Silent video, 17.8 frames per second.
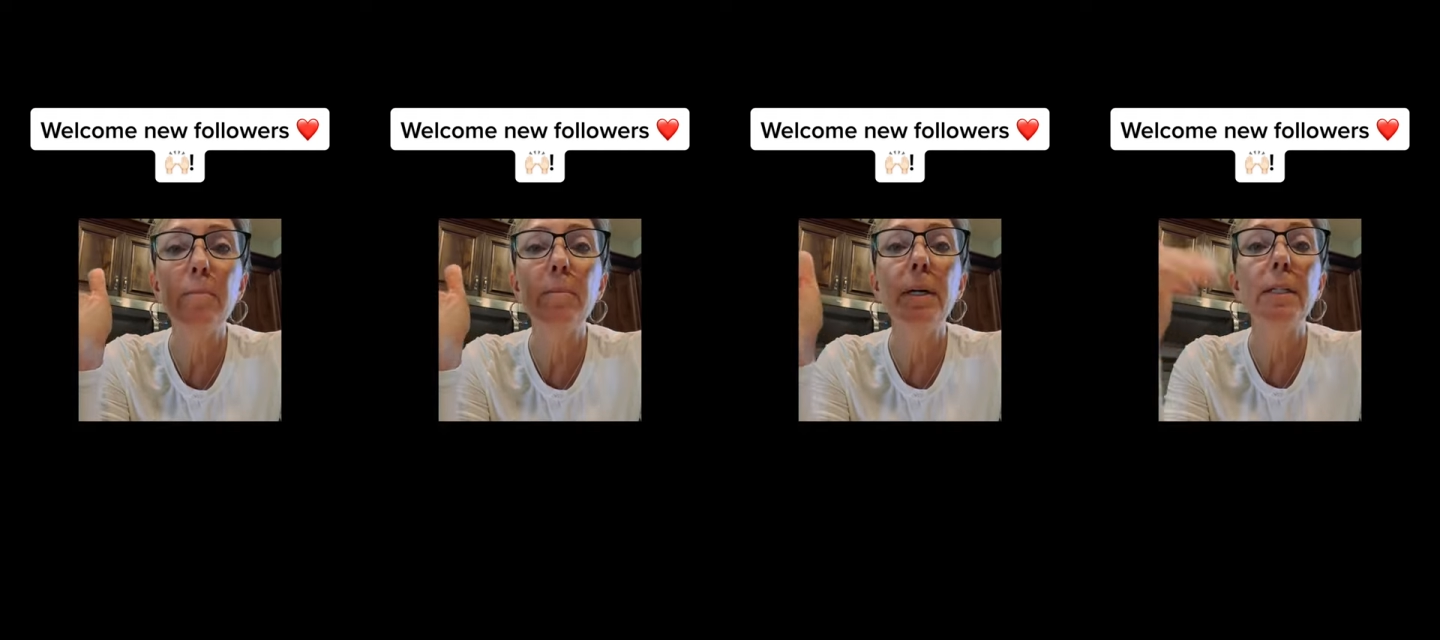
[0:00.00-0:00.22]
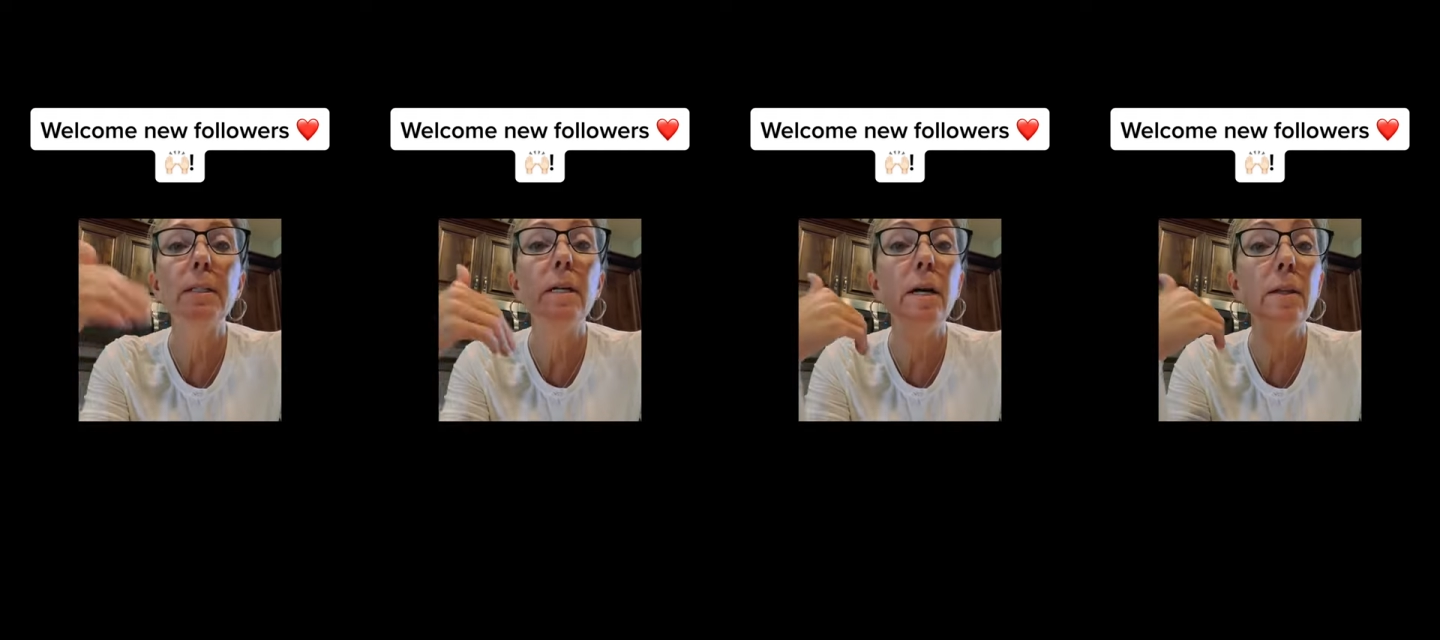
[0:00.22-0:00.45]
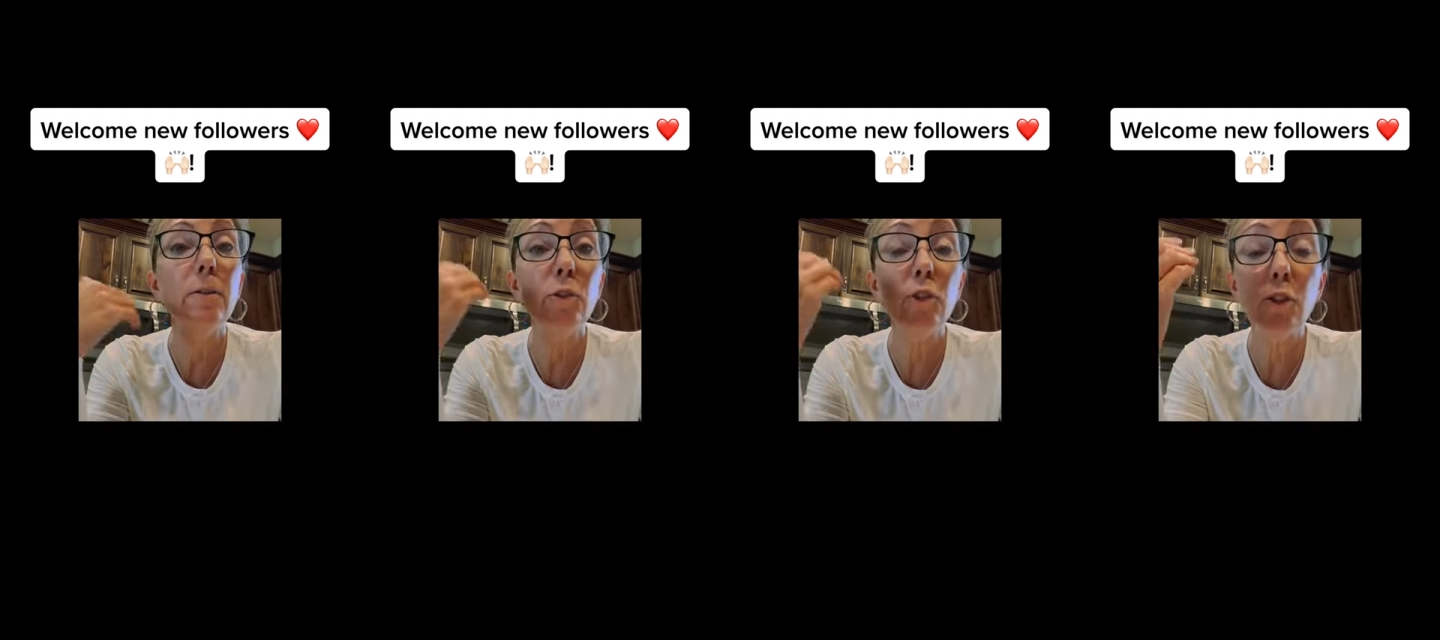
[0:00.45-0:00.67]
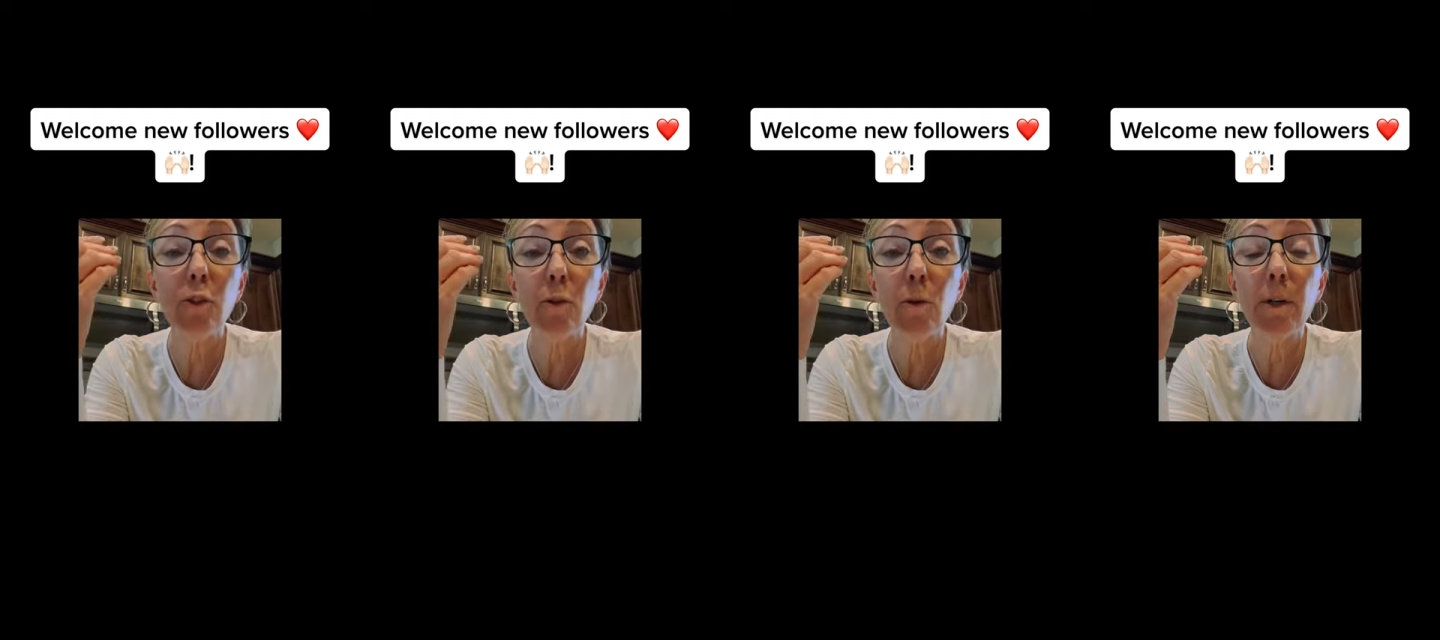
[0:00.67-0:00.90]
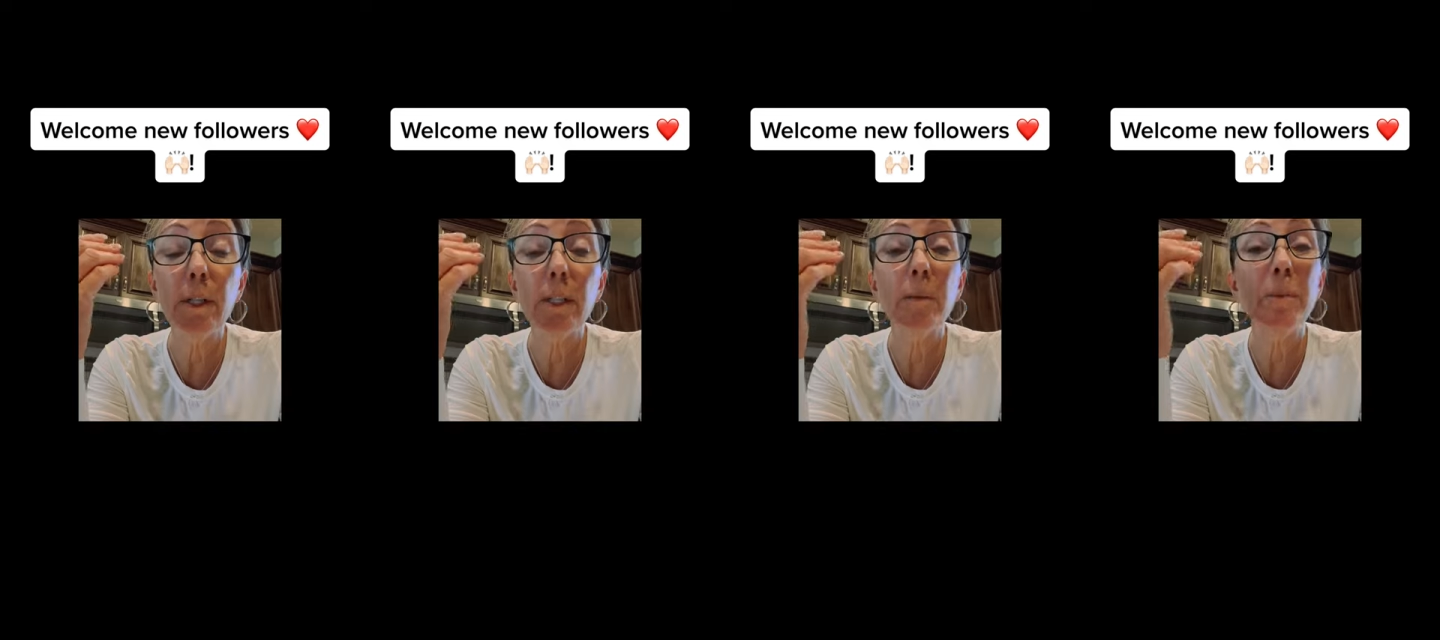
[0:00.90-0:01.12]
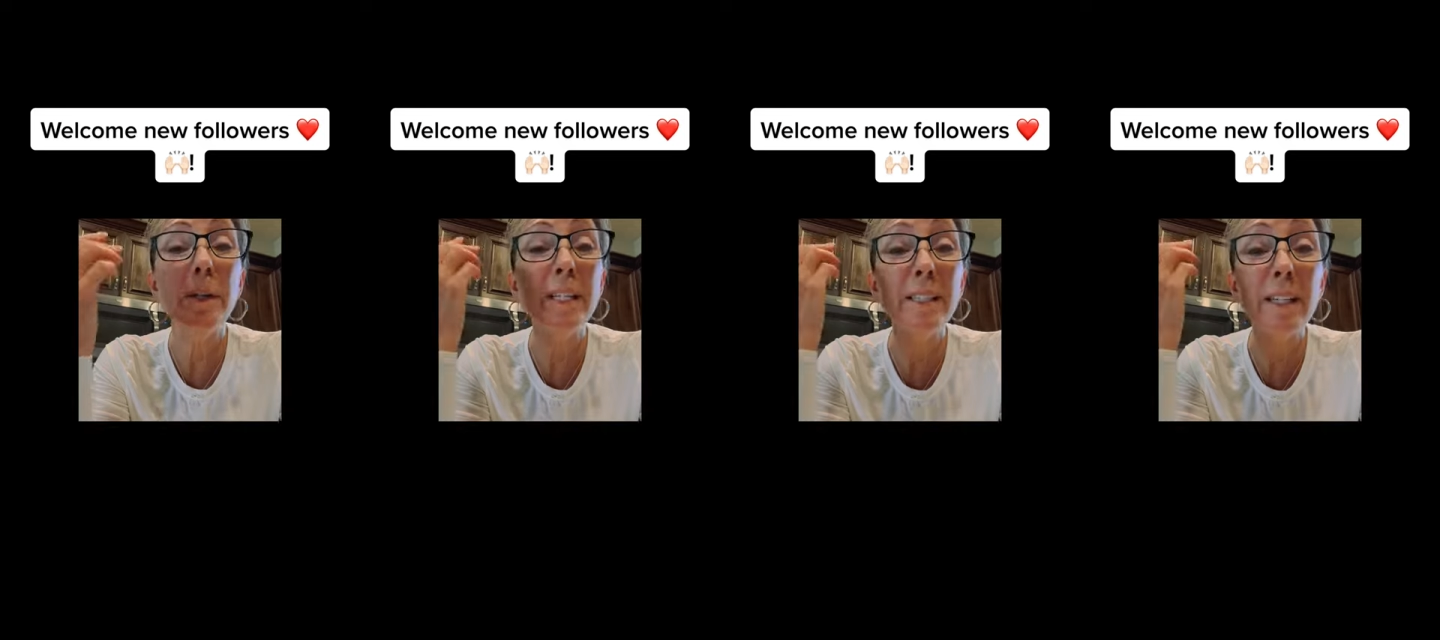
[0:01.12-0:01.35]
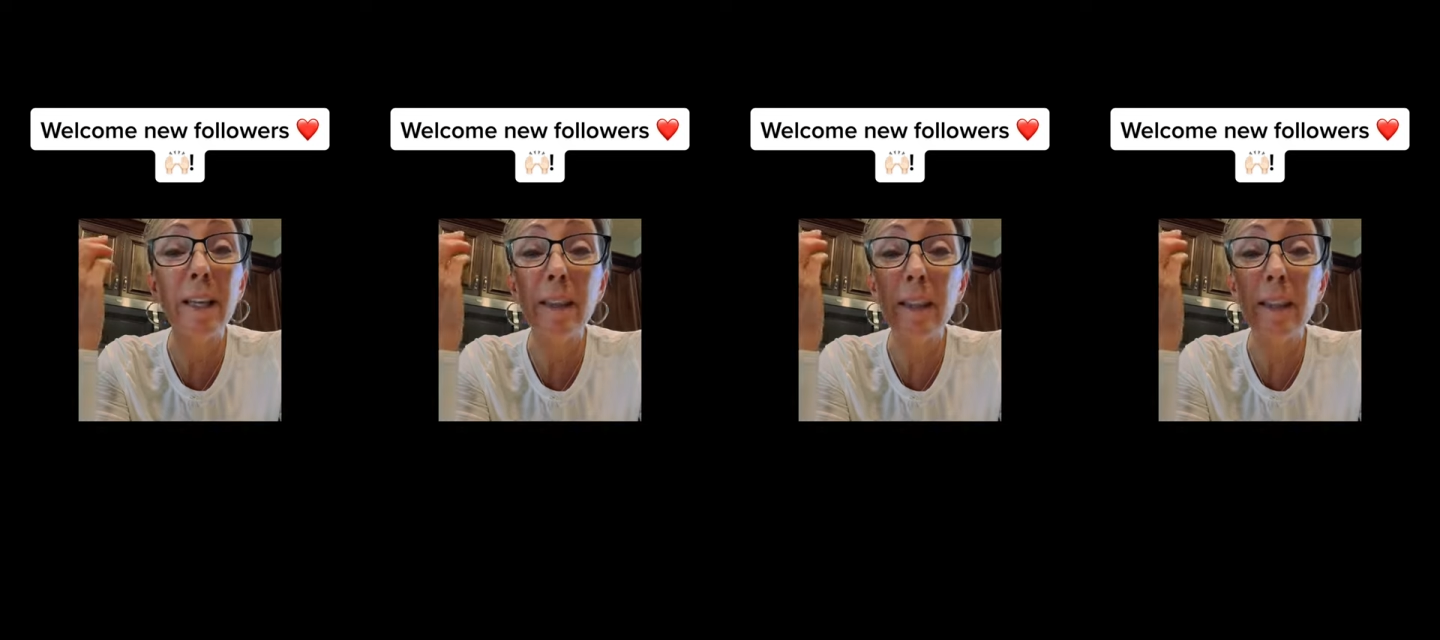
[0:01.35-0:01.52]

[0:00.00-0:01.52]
but other stories because I